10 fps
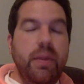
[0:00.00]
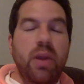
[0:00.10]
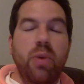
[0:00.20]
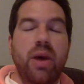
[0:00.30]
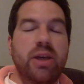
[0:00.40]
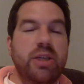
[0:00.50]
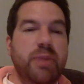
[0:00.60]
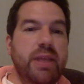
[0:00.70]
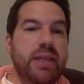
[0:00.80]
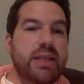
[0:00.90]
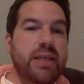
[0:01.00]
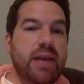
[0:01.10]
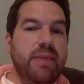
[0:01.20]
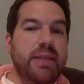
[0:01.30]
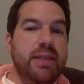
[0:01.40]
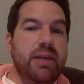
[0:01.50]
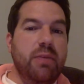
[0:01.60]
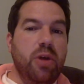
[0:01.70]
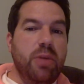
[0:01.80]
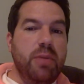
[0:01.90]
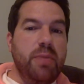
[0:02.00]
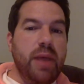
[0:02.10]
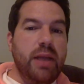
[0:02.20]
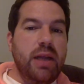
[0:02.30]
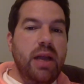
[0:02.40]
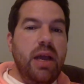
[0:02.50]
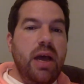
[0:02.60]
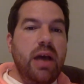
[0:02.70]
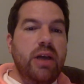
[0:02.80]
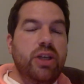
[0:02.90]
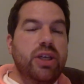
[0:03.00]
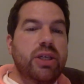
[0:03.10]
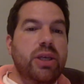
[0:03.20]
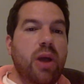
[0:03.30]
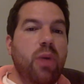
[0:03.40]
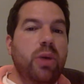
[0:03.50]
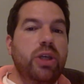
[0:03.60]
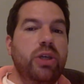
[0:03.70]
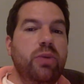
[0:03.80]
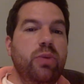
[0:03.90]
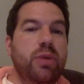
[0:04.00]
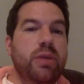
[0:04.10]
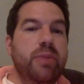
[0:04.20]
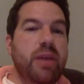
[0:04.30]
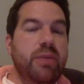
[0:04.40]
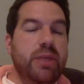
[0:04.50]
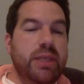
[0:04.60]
I'll explain the assignments in a moment, but I want you to be able to